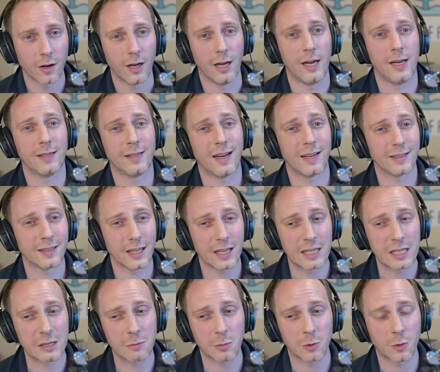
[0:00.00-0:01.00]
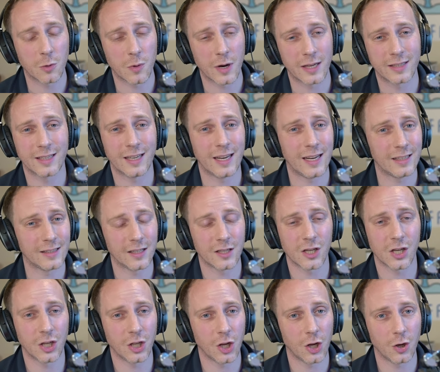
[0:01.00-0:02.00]
It's accessible, it's easy
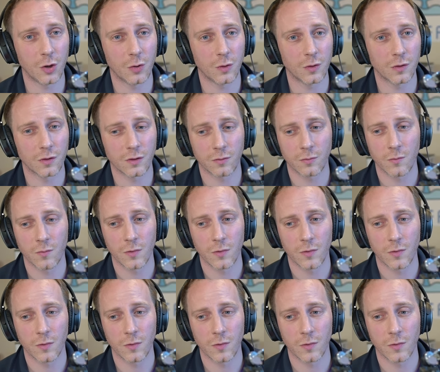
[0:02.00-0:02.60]
to use,